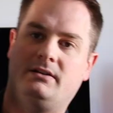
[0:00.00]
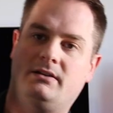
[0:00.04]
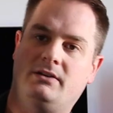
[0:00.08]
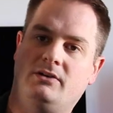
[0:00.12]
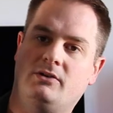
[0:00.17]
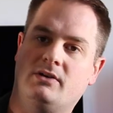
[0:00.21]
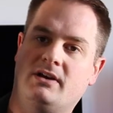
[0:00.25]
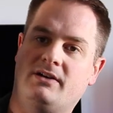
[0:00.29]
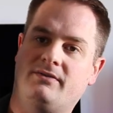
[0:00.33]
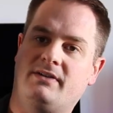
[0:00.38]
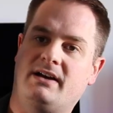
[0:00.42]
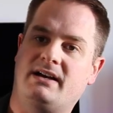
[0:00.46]

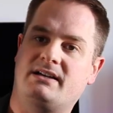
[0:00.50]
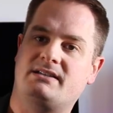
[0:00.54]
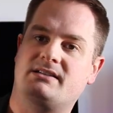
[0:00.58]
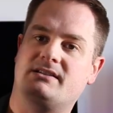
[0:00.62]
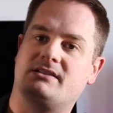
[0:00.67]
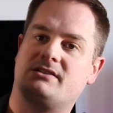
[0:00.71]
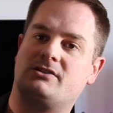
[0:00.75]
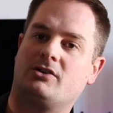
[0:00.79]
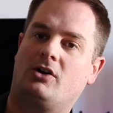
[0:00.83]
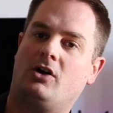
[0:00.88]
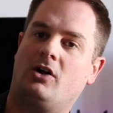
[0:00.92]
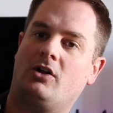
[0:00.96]
you have
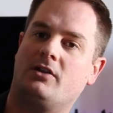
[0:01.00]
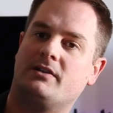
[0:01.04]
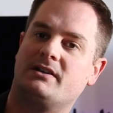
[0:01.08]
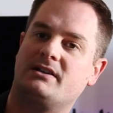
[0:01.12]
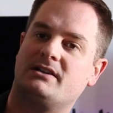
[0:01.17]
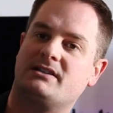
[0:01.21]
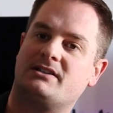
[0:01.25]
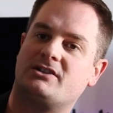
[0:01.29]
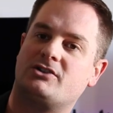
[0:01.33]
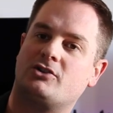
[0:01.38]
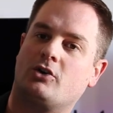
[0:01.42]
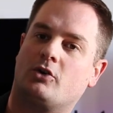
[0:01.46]
access to all
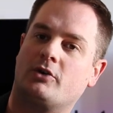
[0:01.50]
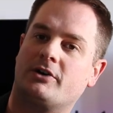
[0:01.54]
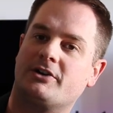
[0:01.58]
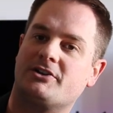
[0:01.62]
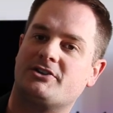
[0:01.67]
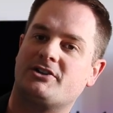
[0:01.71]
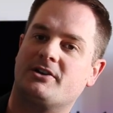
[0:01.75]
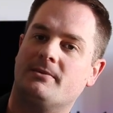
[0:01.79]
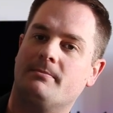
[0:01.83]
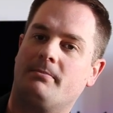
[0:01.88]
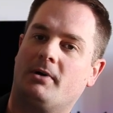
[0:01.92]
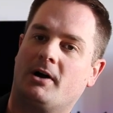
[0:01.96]
these
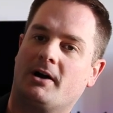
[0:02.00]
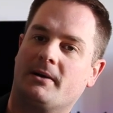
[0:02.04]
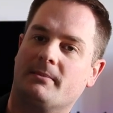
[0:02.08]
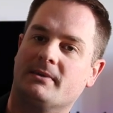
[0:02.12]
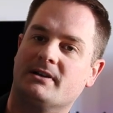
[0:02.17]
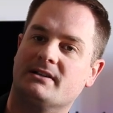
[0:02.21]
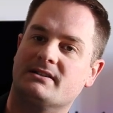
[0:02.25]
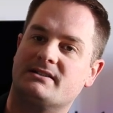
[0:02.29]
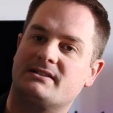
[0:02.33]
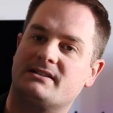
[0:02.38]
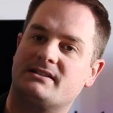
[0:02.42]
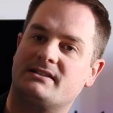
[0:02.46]
storage
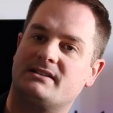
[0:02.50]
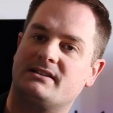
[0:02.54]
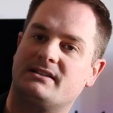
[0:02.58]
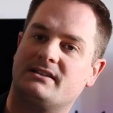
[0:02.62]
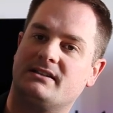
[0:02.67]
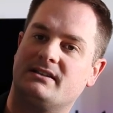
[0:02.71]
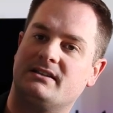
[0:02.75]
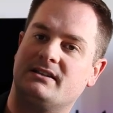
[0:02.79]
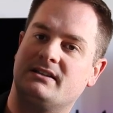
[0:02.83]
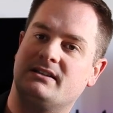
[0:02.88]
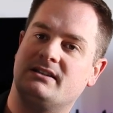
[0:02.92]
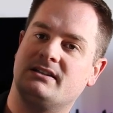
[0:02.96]
compartments.
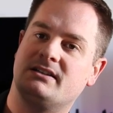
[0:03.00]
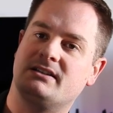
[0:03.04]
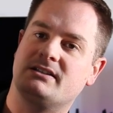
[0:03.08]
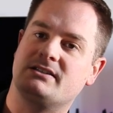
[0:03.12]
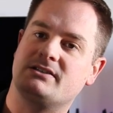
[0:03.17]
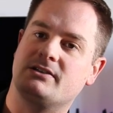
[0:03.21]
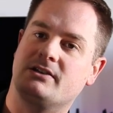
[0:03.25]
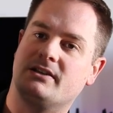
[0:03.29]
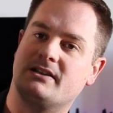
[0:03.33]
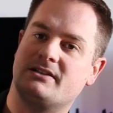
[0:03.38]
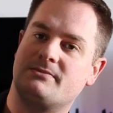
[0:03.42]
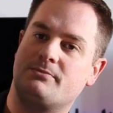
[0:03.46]

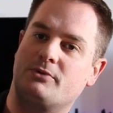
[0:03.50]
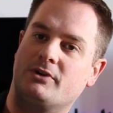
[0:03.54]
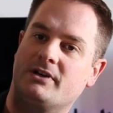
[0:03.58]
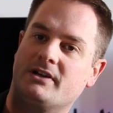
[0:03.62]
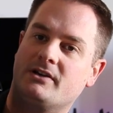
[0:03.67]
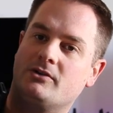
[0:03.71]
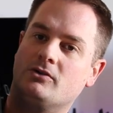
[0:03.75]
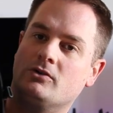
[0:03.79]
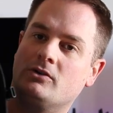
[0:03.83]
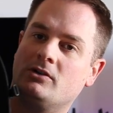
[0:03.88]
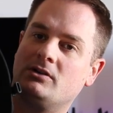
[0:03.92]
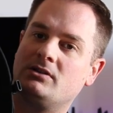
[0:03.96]
So that's pretty
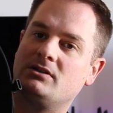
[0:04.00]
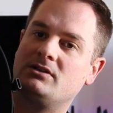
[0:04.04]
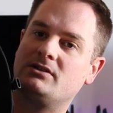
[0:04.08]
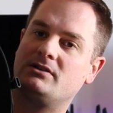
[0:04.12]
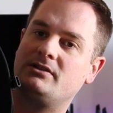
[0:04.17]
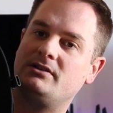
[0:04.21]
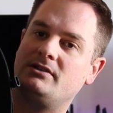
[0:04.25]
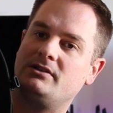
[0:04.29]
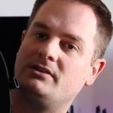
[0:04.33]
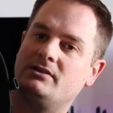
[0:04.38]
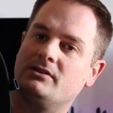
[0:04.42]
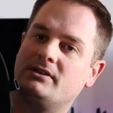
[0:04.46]
cool.
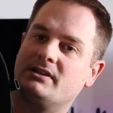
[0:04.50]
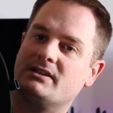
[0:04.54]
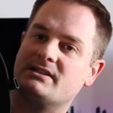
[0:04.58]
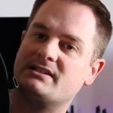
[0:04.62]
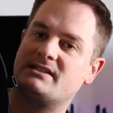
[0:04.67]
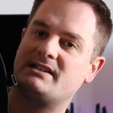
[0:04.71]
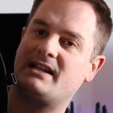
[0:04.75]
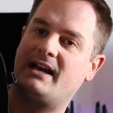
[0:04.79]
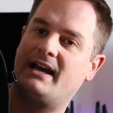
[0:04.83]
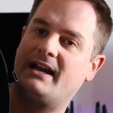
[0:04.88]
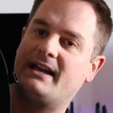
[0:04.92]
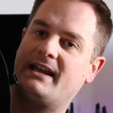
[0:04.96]
You can
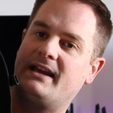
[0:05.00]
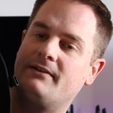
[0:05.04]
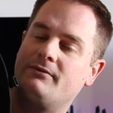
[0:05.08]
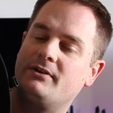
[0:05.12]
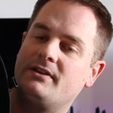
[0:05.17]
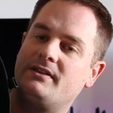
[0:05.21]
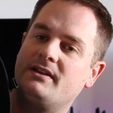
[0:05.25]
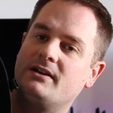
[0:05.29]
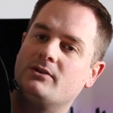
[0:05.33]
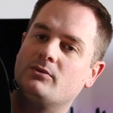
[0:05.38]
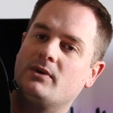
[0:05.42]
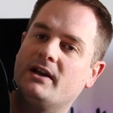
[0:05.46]
stack
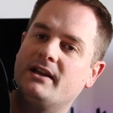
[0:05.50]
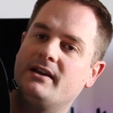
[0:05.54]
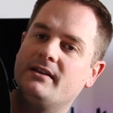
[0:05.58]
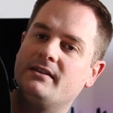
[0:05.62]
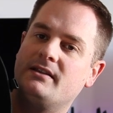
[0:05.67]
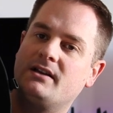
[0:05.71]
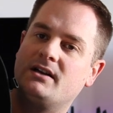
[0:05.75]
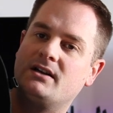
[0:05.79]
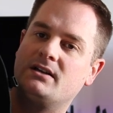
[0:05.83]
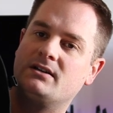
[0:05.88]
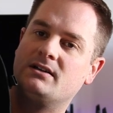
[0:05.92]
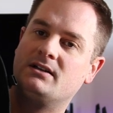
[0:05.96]
everything right in
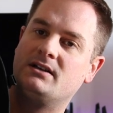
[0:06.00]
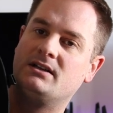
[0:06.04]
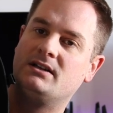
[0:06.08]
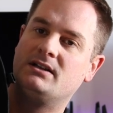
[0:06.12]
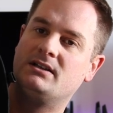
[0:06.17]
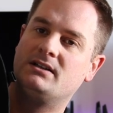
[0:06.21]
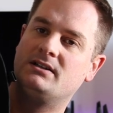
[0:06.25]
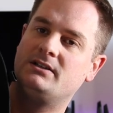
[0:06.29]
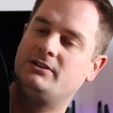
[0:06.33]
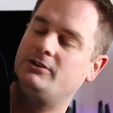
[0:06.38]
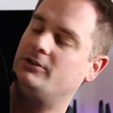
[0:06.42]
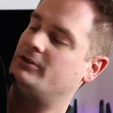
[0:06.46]
there.
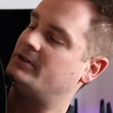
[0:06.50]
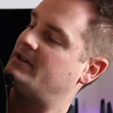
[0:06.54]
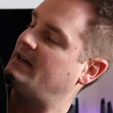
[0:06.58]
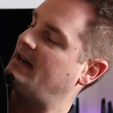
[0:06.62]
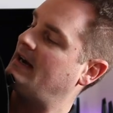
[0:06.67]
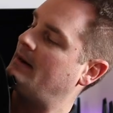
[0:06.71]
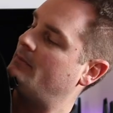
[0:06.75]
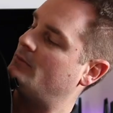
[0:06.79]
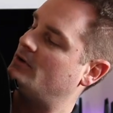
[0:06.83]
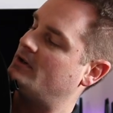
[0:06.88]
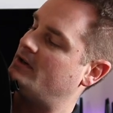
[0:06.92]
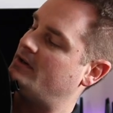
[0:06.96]
Your
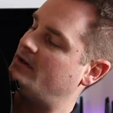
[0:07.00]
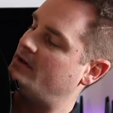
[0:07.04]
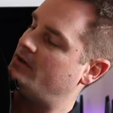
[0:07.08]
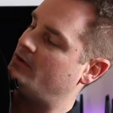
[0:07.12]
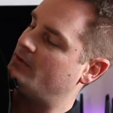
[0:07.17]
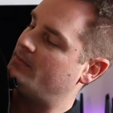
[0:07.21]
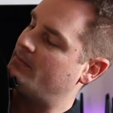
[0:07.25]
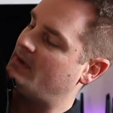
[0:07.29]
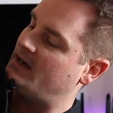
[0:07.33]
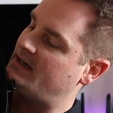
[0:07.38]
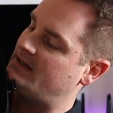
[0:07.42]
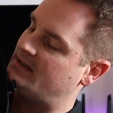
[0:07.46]
camera,
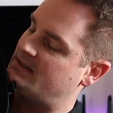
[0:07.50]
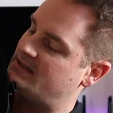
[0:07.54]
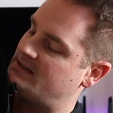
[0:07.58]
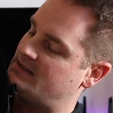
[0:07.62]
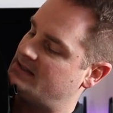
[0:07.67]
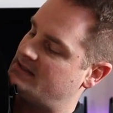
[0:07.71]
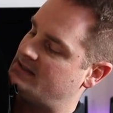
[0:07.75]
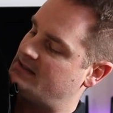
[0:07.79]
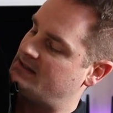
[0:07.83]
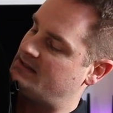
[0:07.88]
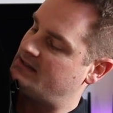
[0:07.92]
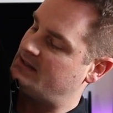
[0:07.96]
your
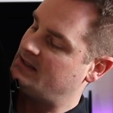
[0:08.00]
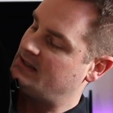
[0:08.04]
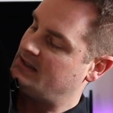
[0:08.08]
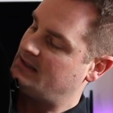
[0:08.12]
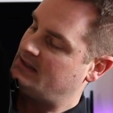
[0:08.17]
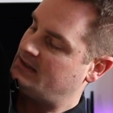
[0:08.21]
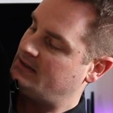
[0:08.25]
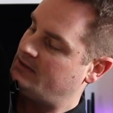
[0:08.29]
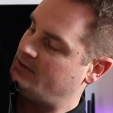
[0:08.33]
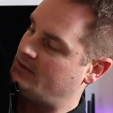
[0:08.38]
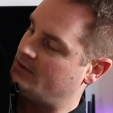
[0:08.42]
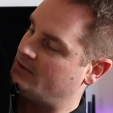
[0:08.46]
mics,
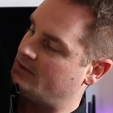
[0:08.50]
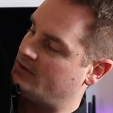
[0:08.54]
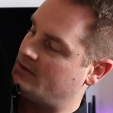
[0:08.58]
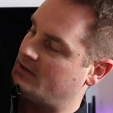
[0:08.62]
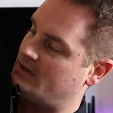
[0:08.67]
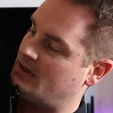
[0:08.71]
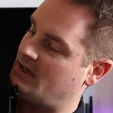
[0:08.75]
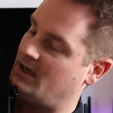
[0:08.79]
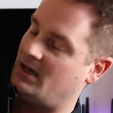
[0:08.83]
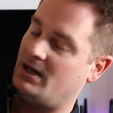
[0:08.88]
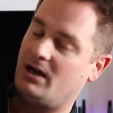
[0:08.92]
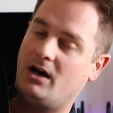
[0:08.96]

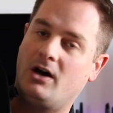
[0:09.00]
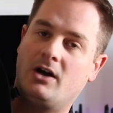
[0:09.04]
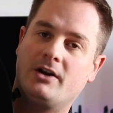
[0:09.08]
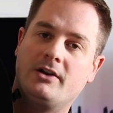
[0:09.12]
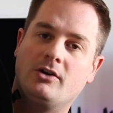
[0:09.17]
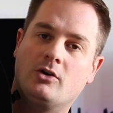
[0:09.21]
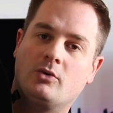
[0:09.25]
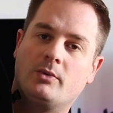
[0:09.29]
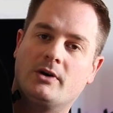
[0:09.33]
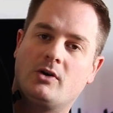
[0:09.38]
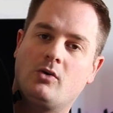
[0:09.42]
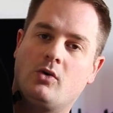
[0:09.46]
your uh,
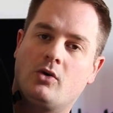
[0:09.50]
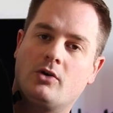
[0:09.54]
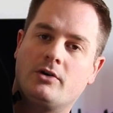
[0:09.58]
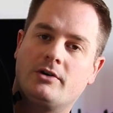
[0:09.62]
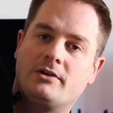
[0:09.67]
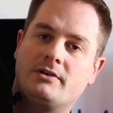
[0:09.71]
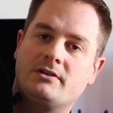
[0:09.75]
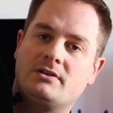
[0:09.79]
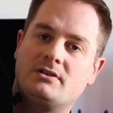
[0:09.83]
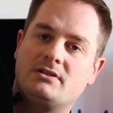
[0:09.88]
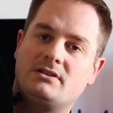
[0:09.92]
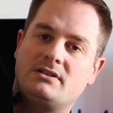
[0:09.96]
audio
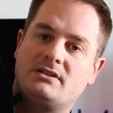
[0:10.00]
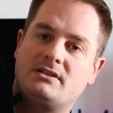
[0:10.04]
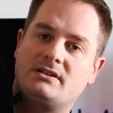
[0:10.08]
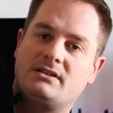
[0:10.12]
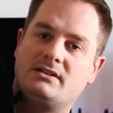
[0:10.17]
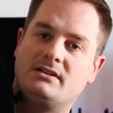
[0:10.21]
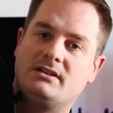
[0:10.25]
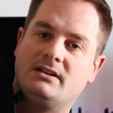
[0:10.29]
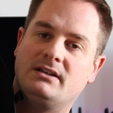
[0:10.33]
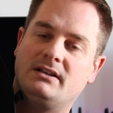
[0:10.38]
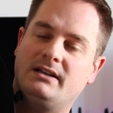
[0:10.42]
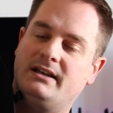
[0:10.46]

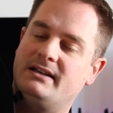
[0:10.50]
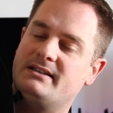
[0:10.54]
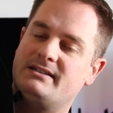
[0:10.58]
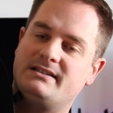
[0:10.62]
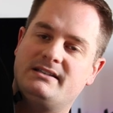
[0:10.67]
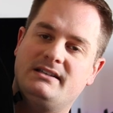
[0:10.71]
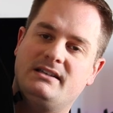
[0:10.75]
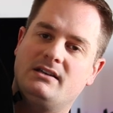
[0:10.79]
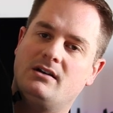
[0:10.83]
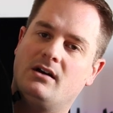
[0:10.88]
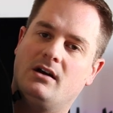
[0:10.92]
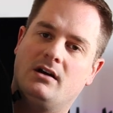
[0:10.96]
recorders, S
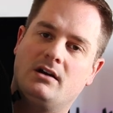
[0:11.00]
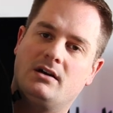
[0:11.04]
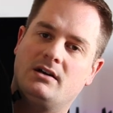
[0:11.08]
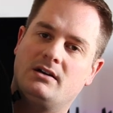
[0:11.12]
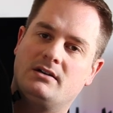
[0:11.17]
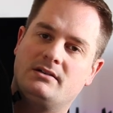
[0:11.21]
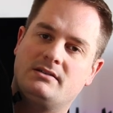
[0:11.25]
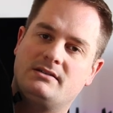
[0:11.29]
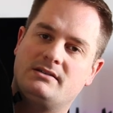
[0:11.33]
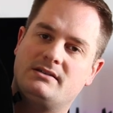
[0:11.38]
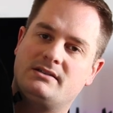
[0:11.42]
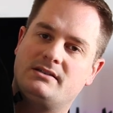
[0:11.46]
D
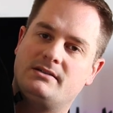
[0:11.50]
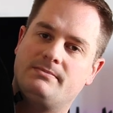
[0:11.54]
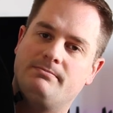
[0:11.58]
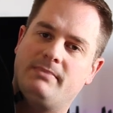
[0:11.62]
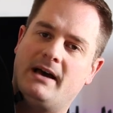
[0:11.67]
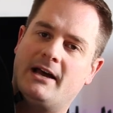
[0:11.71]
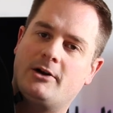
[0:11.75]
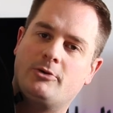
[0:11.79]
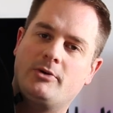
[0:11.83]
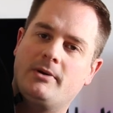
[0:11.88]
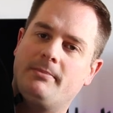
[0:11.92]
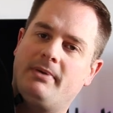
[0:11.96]
cards,
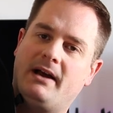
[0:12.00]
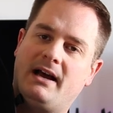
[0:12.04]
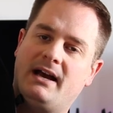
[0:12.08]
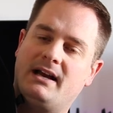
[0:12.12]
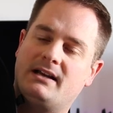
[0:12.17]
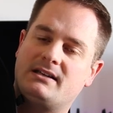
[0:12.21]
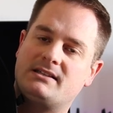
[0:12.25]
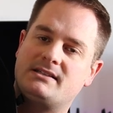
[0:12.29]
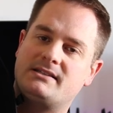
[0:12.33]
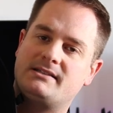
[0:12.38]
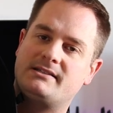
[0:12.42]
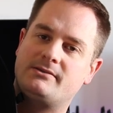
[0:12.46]
battery
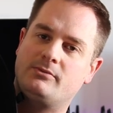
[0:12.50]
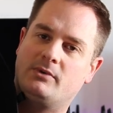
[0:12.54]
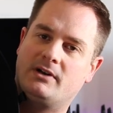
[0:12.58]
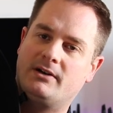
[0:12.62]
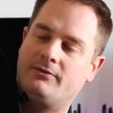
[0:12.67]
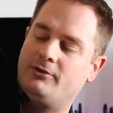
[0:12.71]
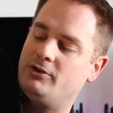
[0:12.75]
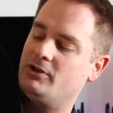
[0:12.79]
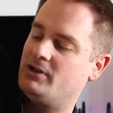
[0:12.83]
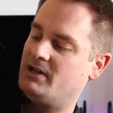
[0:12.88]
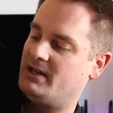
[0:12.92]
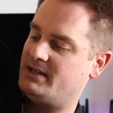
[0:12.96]
packs,
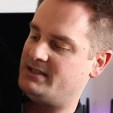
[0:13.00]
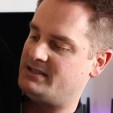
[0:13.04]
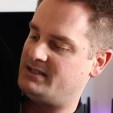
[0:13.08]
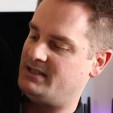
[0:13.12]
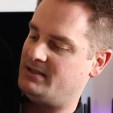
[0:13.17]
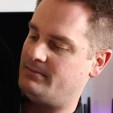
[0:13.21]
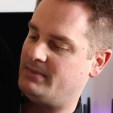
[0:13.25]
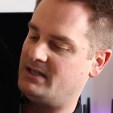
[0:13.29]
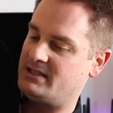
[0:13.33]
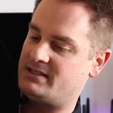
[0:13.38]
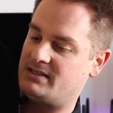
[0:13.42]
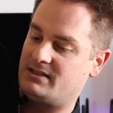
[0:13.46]
whatever you guys
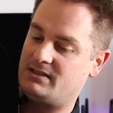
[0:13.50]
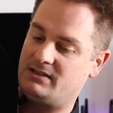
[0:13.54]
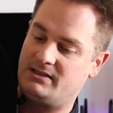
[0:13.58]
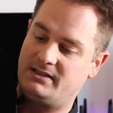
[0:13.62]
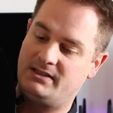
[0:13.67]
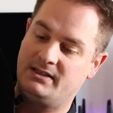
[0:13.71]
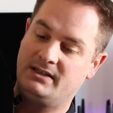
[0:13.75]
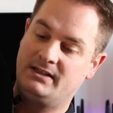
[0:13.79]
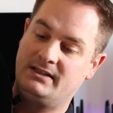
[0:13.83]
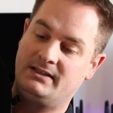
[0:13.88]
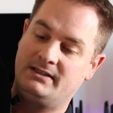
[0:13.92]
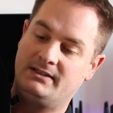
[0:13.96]
need
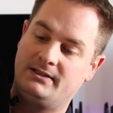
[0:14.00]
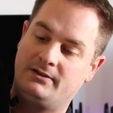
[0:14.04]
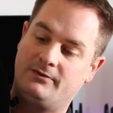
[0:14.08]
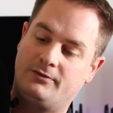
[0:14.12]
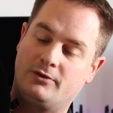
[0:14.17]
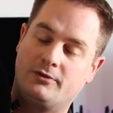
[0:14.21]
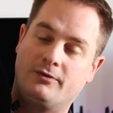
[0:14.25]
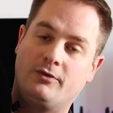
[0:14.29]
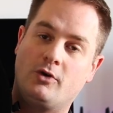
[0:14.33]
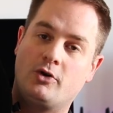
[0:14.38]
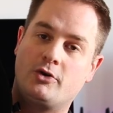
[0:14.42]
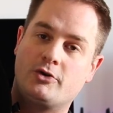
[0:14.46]
basically
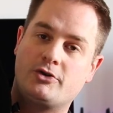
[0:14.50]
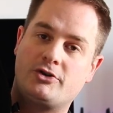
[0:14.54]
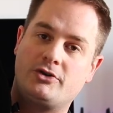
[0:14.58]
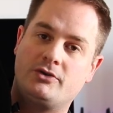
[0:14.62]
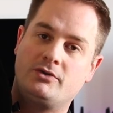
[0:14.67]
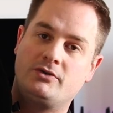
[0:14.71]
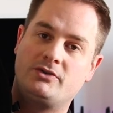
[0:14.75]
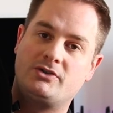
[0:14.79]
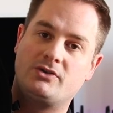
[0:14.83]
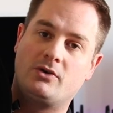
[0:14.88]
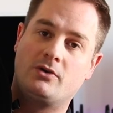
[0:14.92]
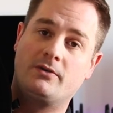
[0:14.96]
for photo
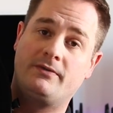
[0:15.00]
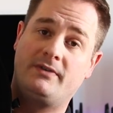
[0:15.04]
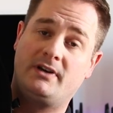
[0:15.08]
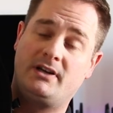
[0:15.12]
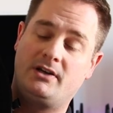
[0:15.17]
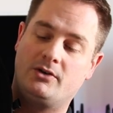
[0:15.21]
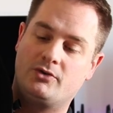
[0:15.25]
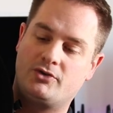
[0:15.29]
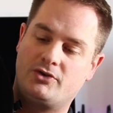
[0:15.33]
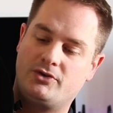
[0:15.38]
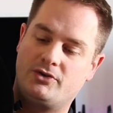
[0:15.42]
shoots or video